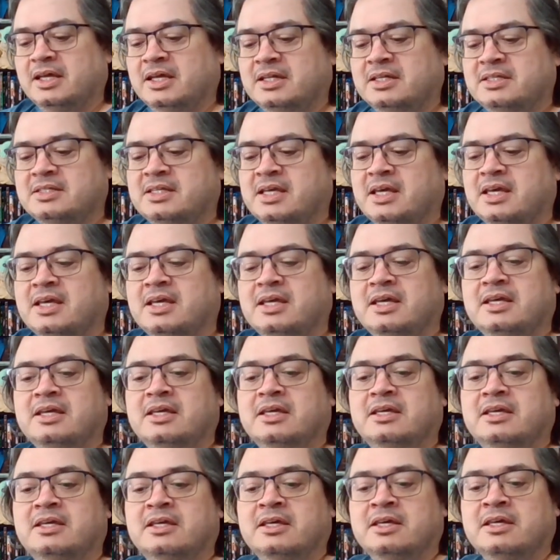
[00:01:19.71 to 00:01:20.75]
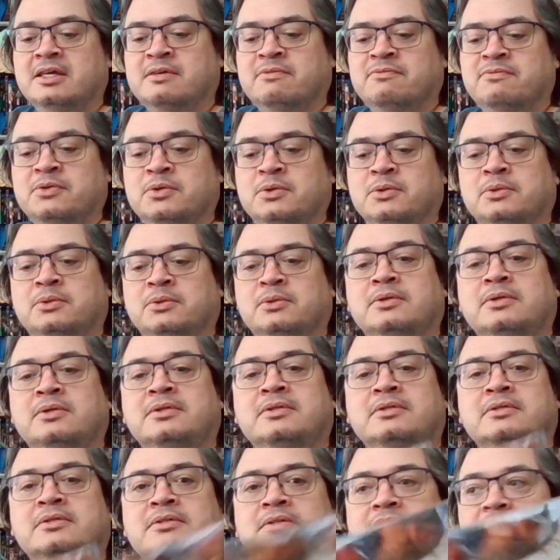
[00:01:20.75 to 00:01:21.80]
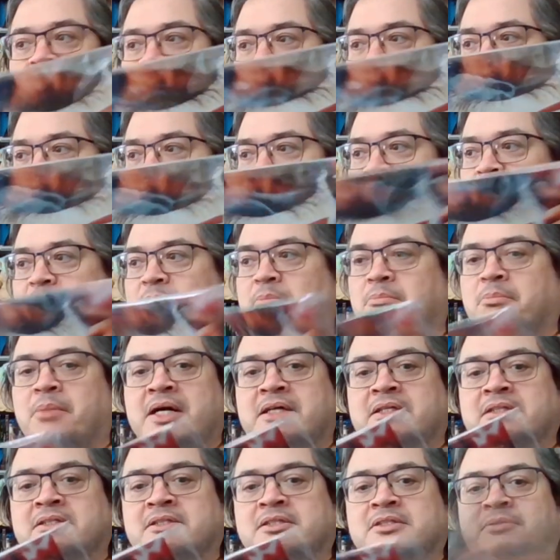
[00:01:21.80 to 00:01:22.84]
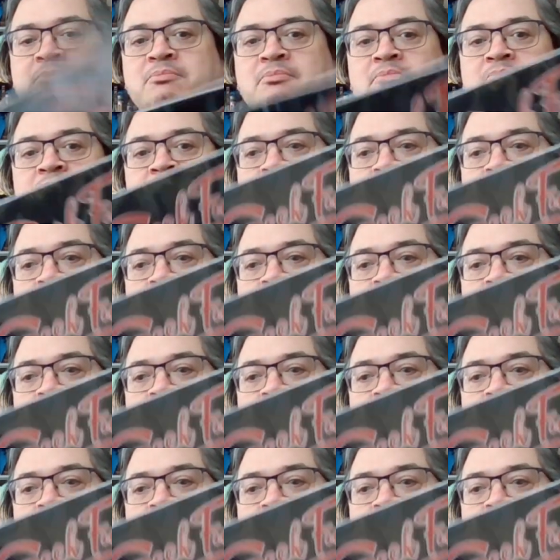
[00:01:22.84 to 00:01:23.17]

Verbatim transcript: It is a Geek Fuel button